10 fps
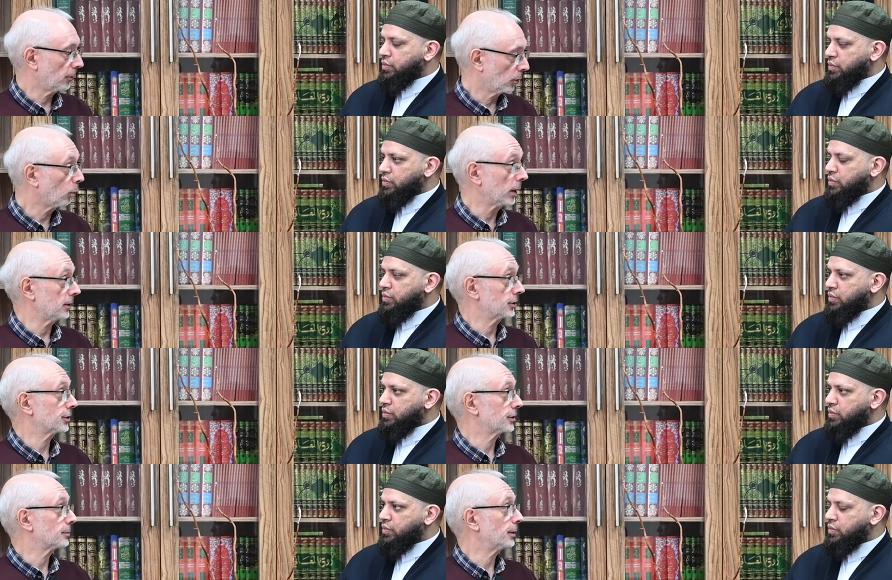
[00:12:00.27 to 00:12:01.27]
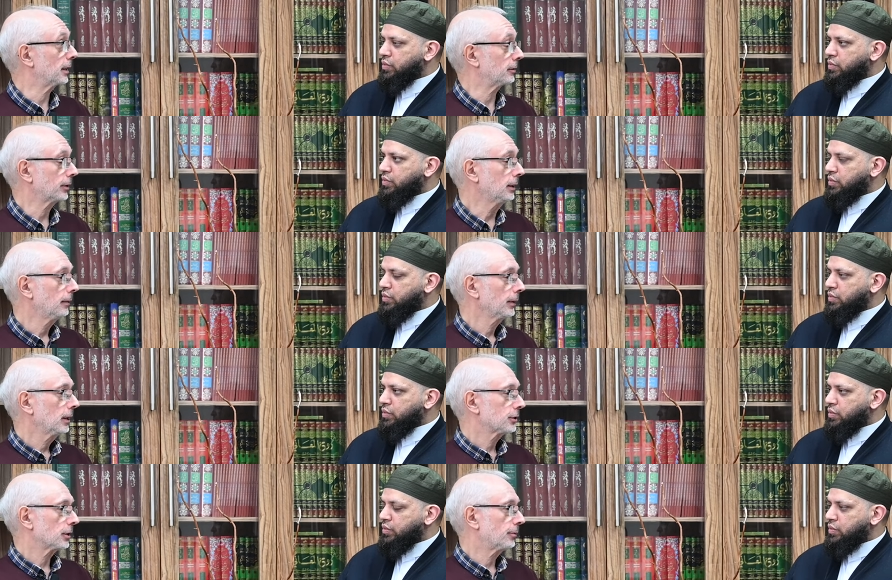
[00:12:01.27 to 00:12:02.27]
Speaker 1: they all witness to this belief.
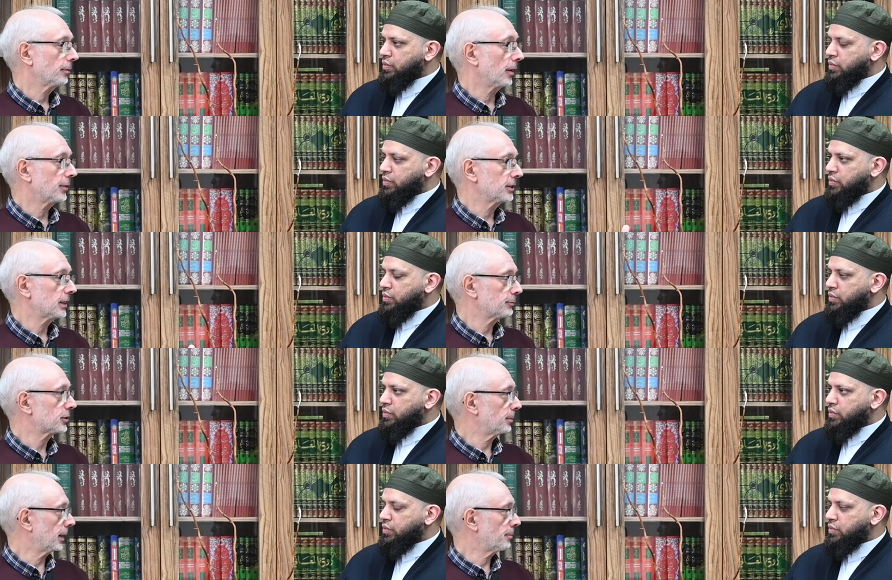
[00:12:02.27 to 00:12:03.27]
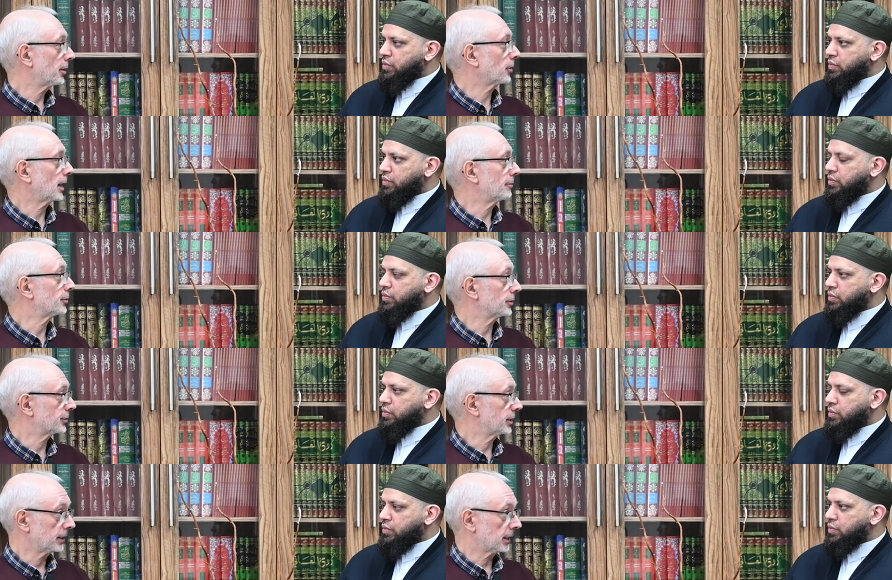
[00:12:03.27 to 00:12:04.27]
So th this seems to be empirical
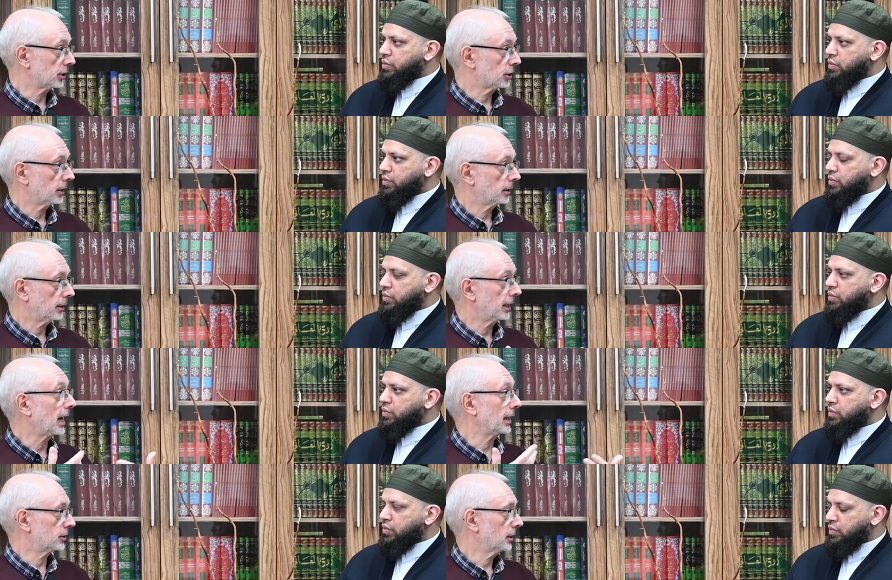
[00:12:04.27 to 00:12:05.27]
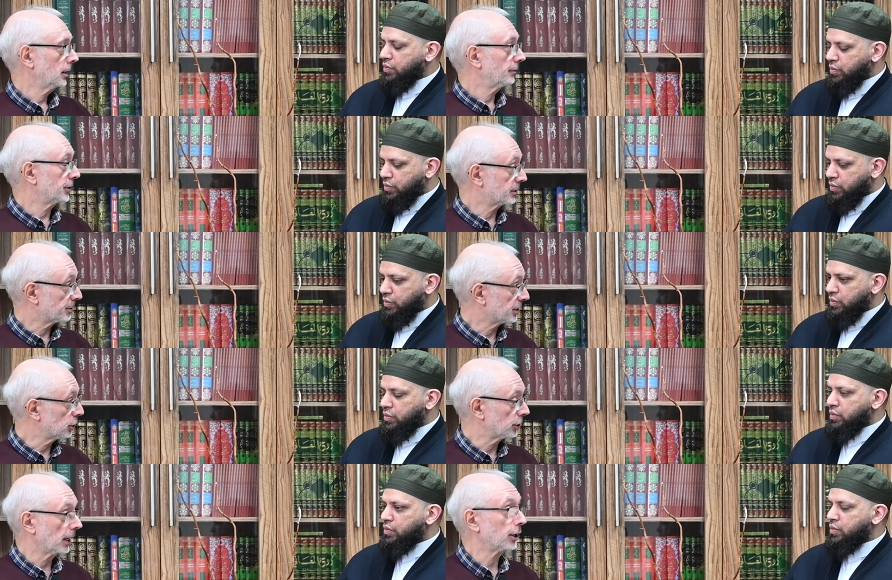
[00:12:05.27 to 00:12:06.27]
evidence that is actually an innate
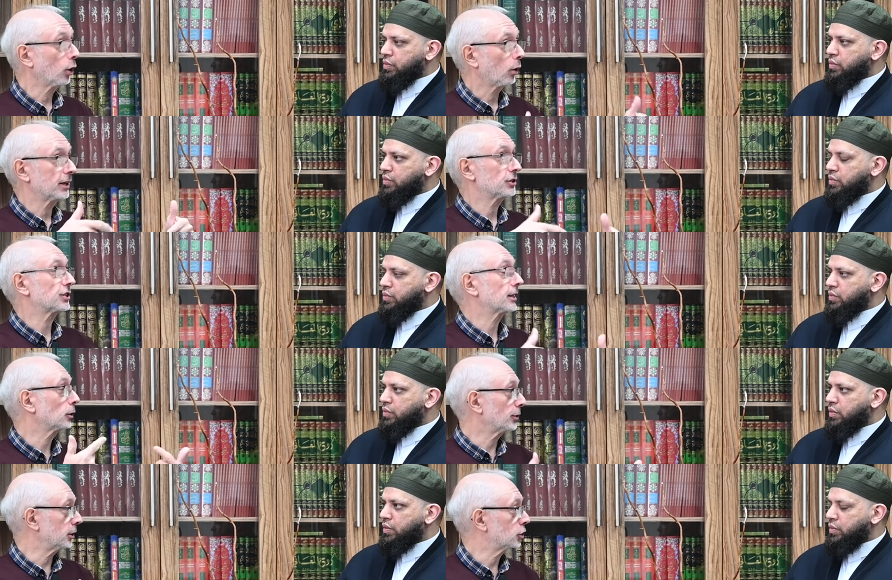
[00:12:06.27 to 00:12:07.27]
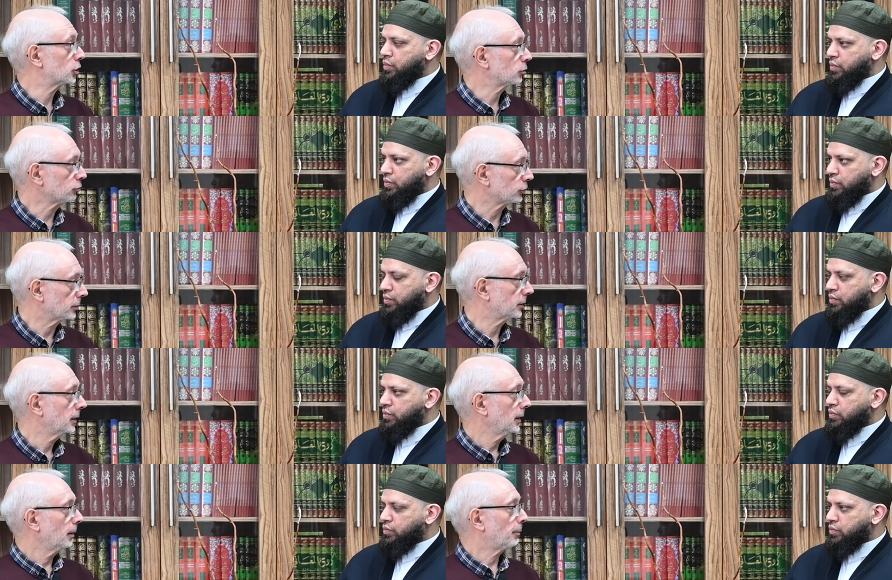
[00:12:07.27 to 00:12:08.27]
disposition and not instilled in
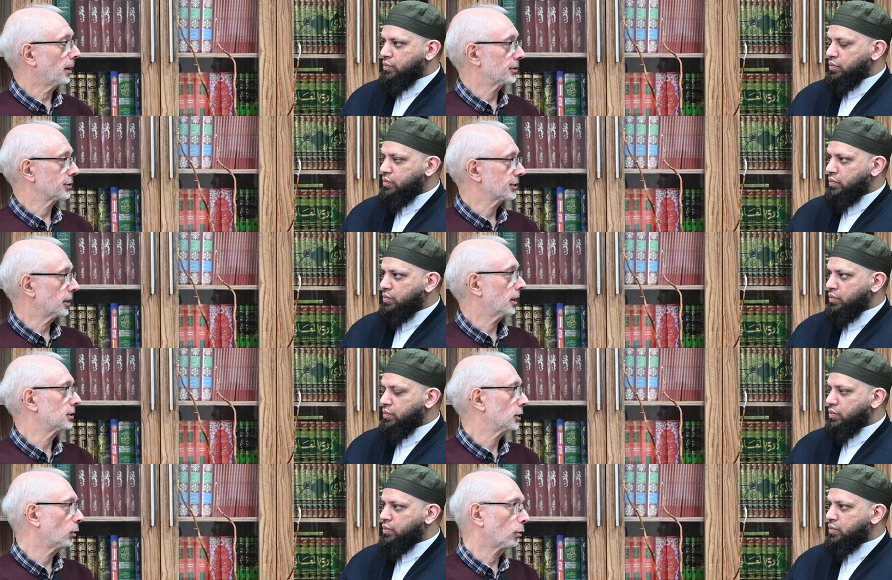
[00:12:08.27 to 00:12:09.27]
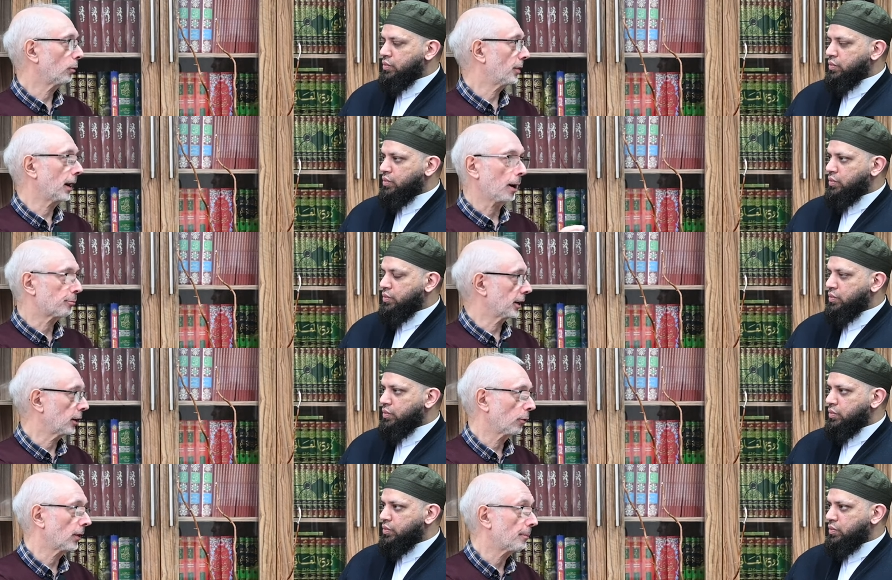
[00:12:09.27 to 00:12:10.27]
children by the society or their
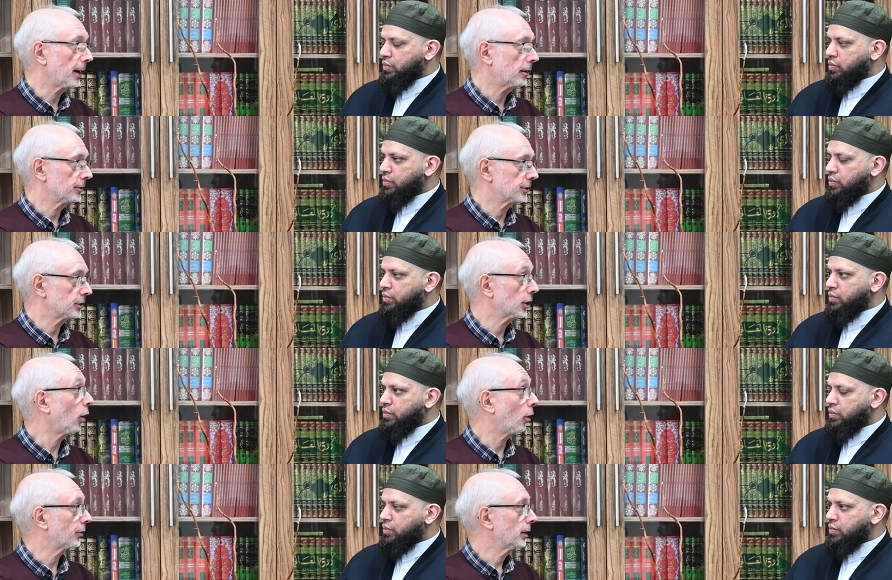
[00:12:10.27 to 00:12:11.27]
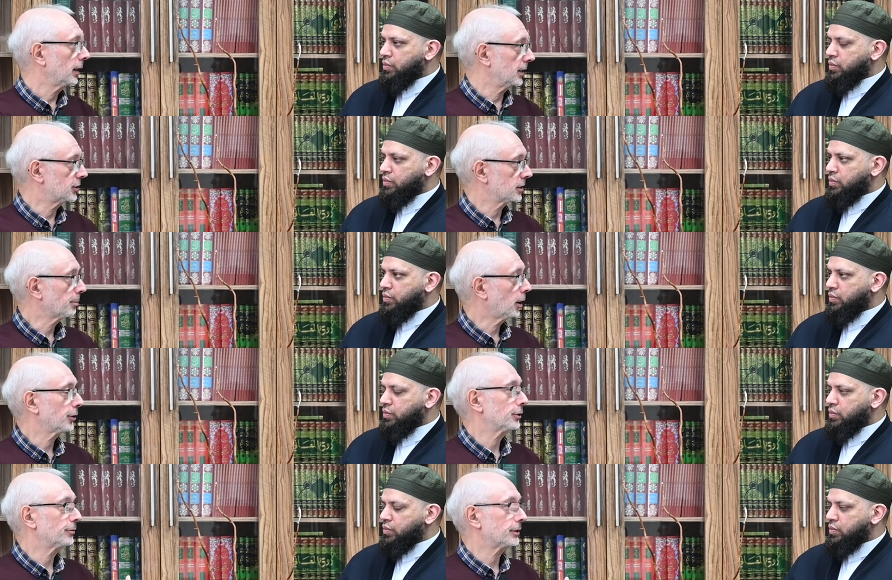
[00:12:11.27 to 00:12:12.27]
upbringing or their parents. It's not. It's just
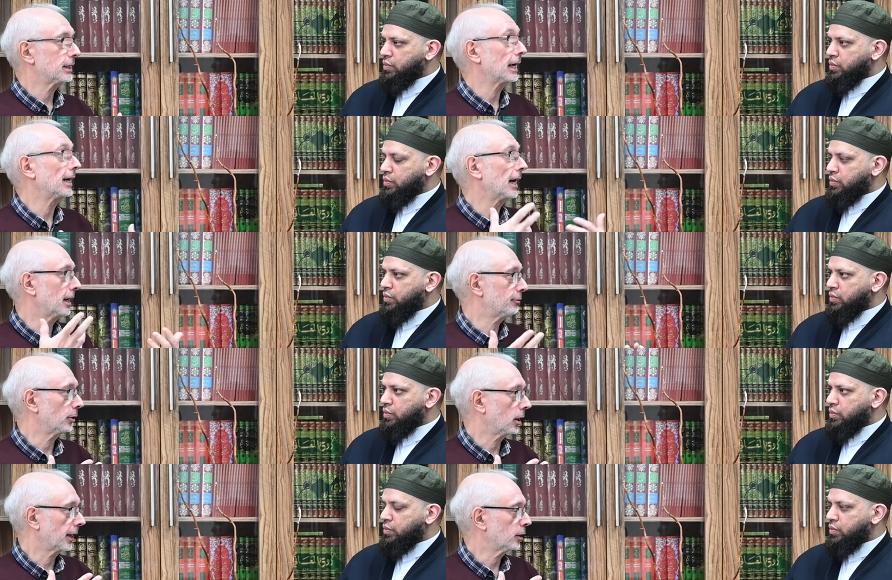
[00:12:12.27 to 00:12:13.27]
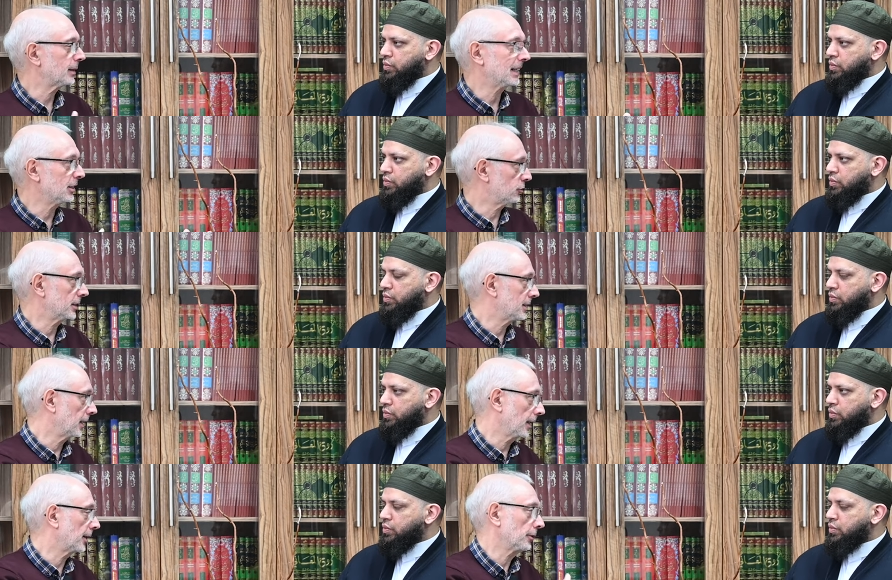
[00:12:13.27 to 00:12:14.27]
part of the D N A, if you like. I don't mean literally
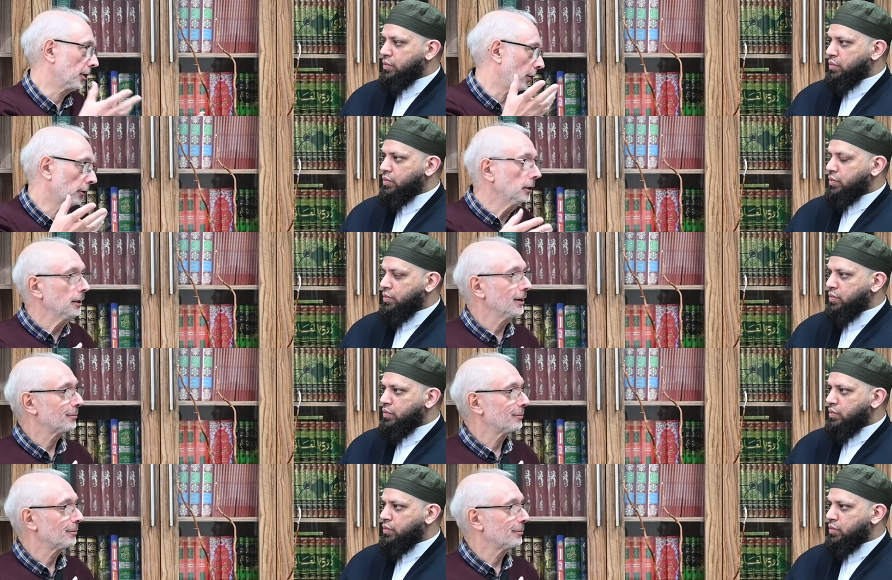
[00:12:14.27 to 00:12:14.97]
D N A, I don't know,